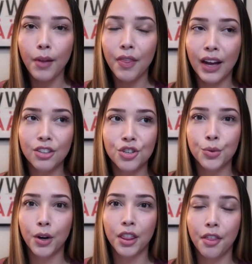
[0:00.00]
That's
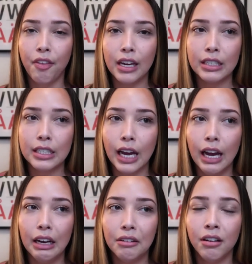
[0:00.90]
just one of the things
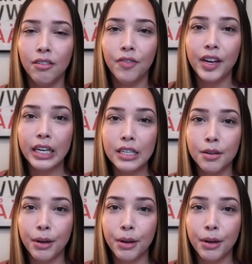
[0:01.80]
that they need